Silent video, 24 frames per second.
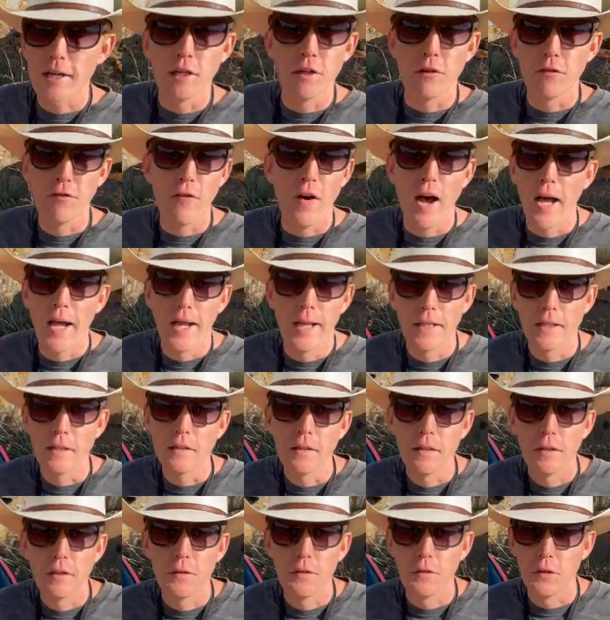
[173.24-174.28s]
going to
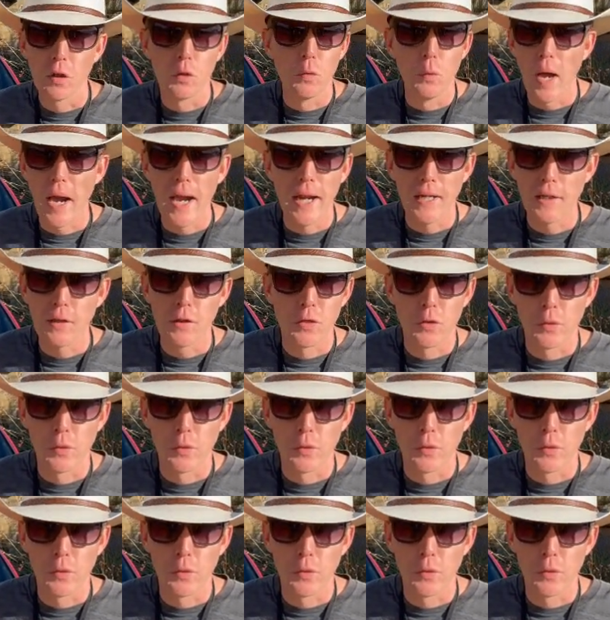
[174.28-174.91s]
find the right